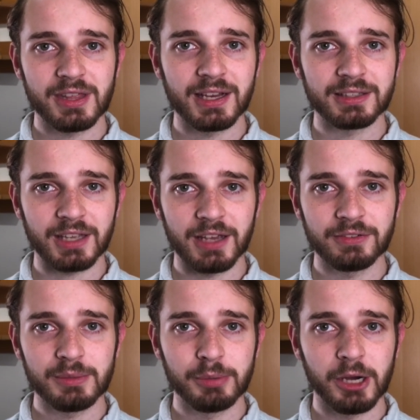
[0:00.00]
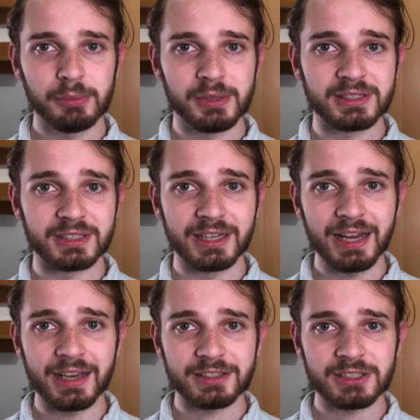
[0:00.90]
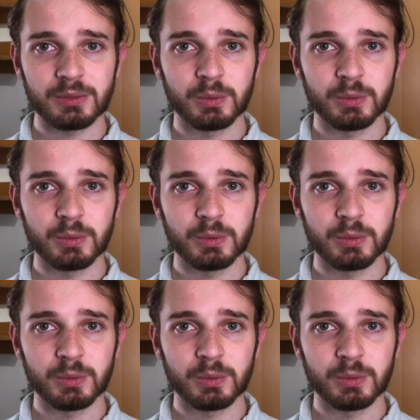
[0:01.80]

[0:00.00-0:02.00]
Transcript: that every Bob is a glass,